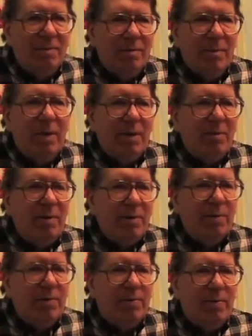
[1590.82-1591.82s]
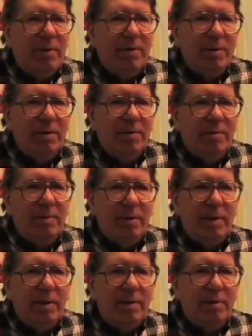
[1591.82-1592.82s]
Well, he was referring to the
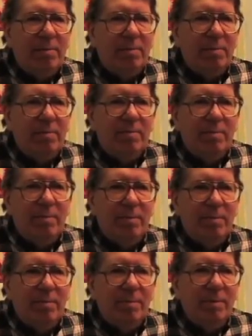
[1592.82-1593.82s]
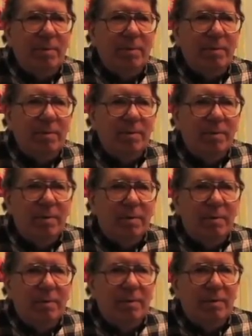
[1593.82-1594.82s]
genetics, you know.
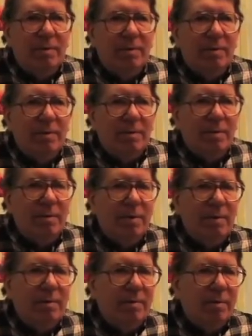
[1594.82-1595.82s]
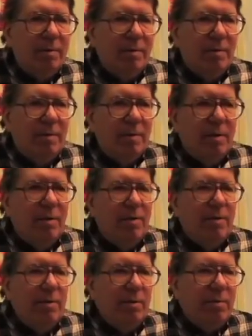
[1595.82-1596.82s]
I mean, he
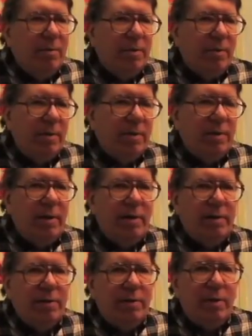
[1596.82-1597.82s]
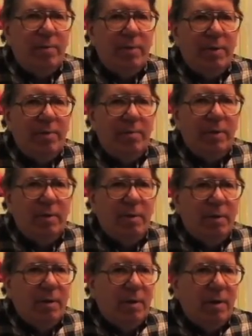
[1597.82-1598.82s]
used Pseudo obscura because it had a sharp rhythm, and
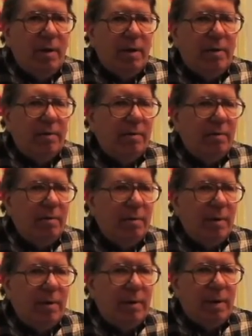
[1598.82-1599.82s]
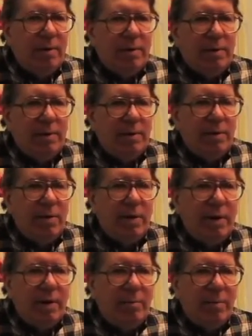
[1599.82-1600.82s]
that was a decision
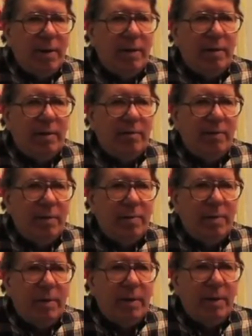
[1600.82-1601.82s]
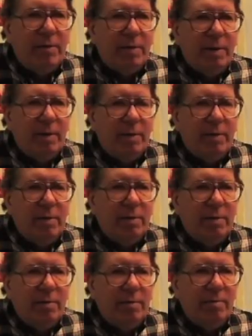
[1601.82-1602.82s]
I had to make at the very beginning. Was I going to
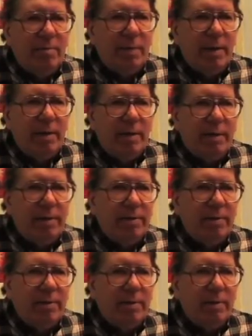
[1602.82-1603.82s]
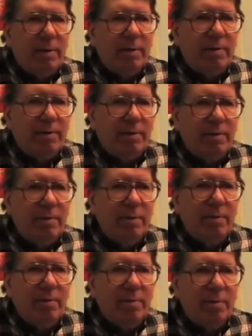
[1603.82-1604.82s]
use the melanogaster with the not so good
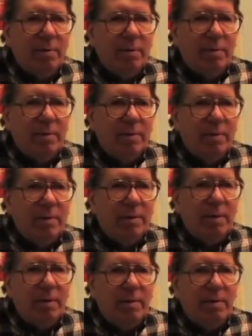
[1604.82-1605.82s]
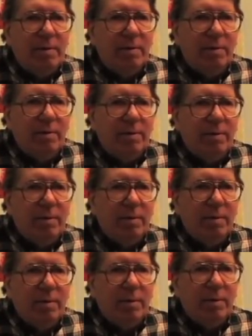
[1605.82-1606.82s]
rhythm, or was I going to use Pseudo
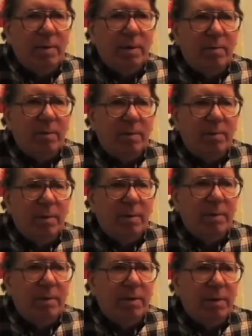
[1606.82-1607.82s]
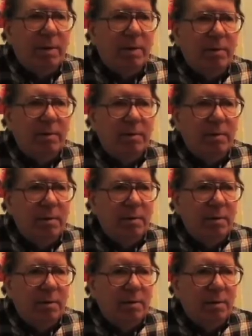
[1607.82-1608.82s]
obscura with the sharp rhythm? But I decided
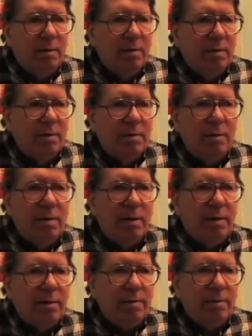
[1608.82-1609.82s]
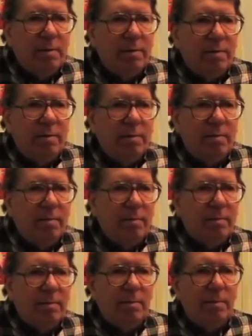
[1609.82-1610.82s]
the genetics was
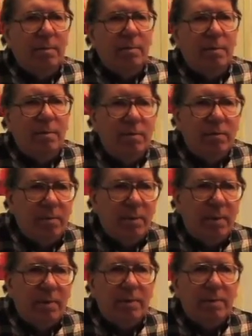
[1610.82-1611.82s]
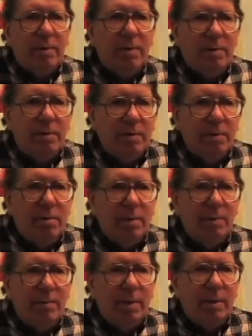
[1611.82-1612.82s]
an overpowering reason to use
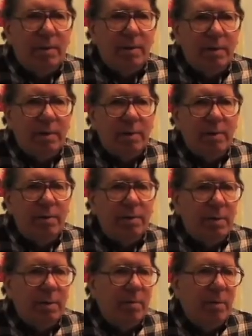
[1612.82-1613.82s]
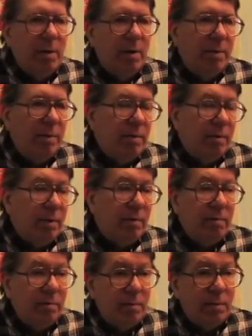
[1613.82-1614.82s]
melanogaster. And then Pittendrigg
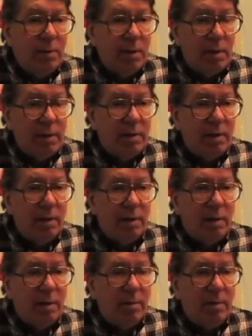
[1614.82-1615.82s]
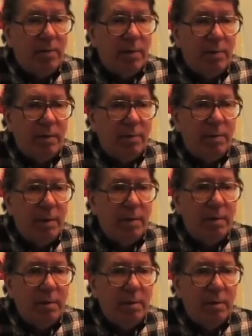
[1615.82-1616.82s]
did isolate a couple of arrhythmic
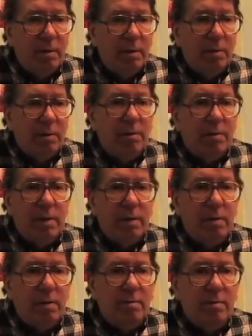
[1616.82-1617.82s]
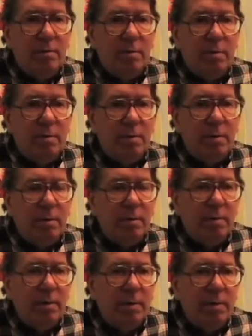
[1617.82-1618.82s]
strains in Pseudo
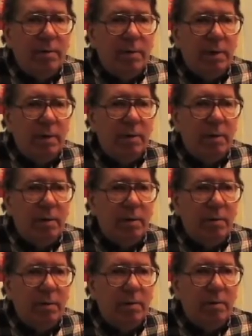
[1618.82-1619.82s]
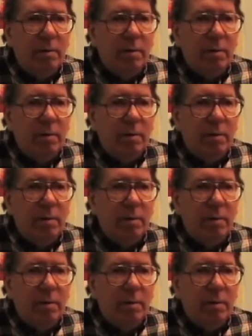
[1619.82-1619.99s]
obscura, but he never did anything with